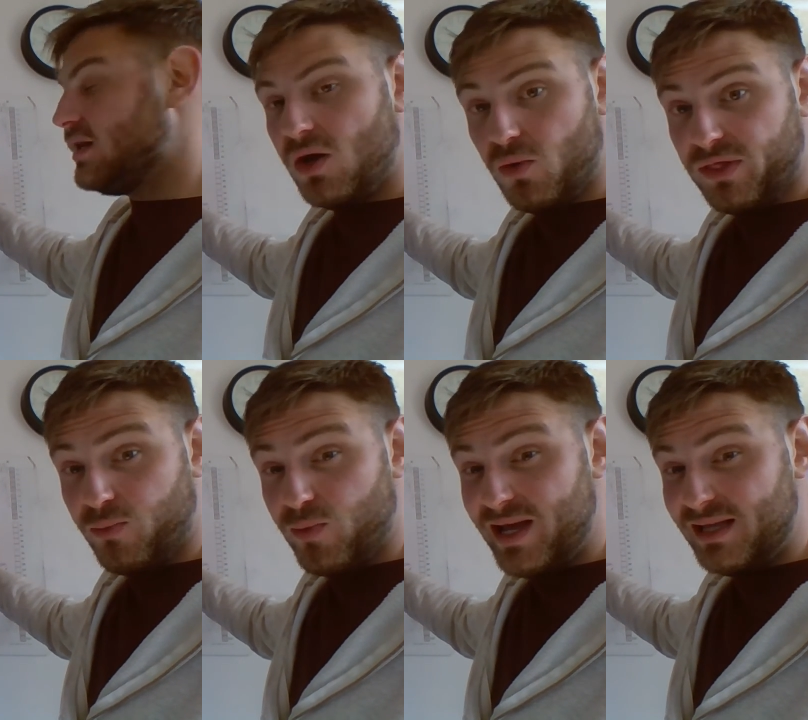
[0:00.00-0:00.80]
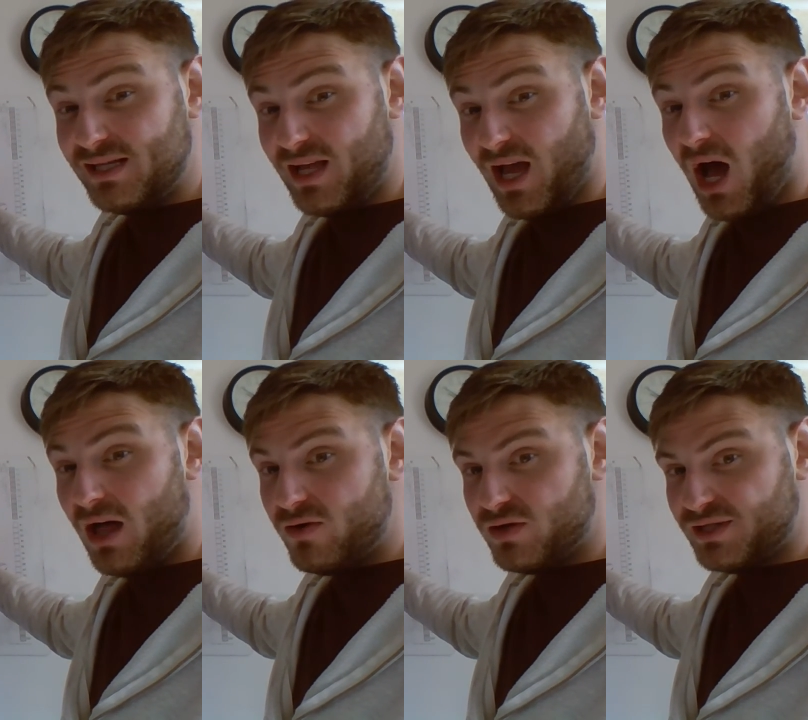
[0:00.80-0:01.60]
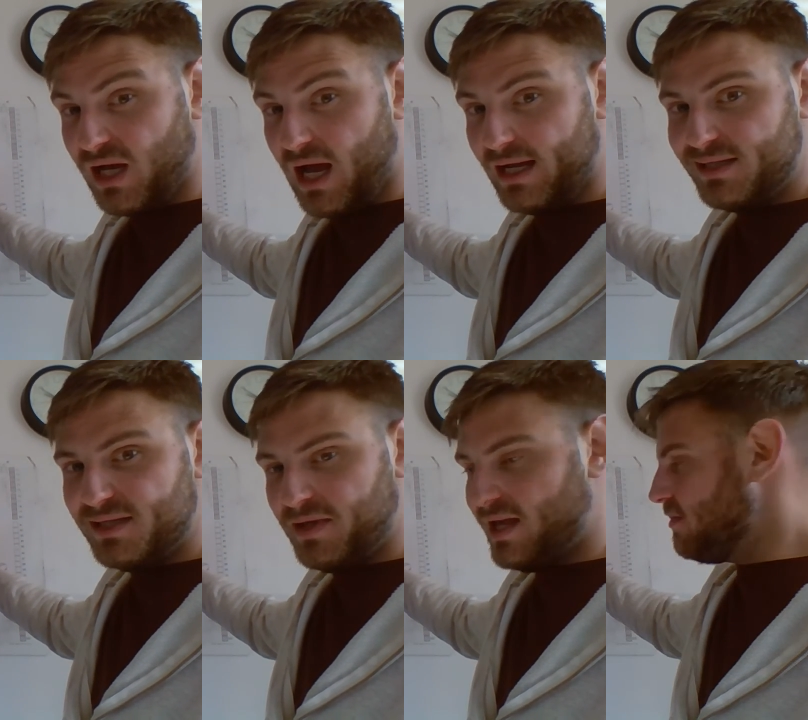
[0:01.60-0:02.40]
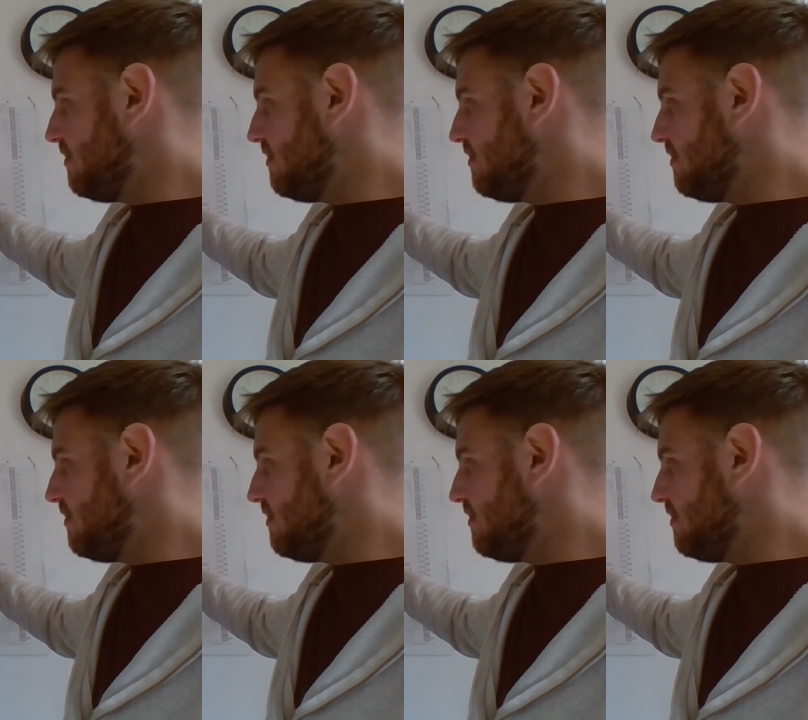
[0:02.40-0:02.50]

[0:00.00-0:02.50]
go 3 to the other side to keep it